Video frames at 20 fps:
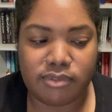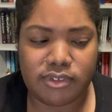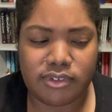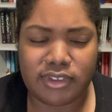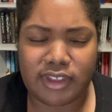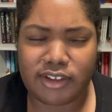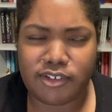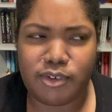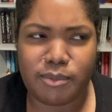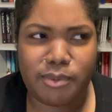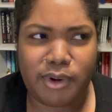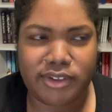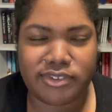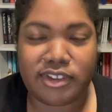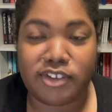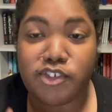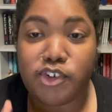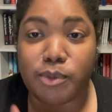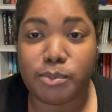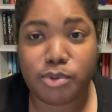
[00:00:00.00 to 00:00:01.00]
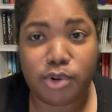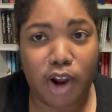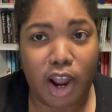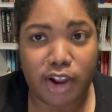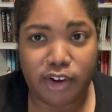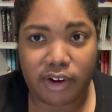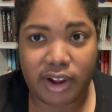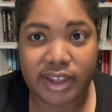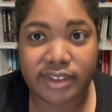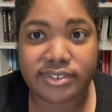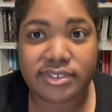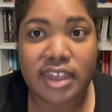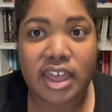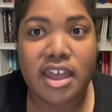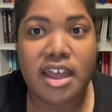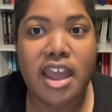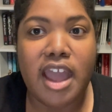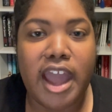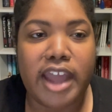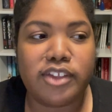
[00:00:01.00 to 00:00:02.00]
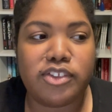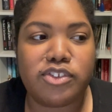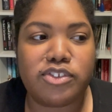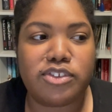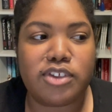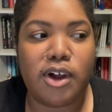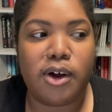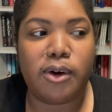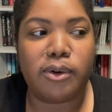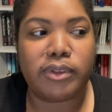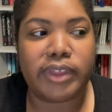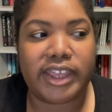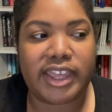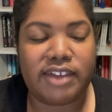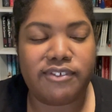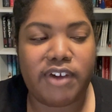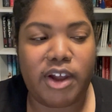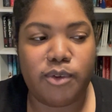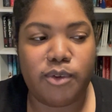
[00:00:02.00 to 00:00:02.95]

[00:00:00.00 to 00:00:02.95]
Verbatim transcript: not your process, your progress. And so like if I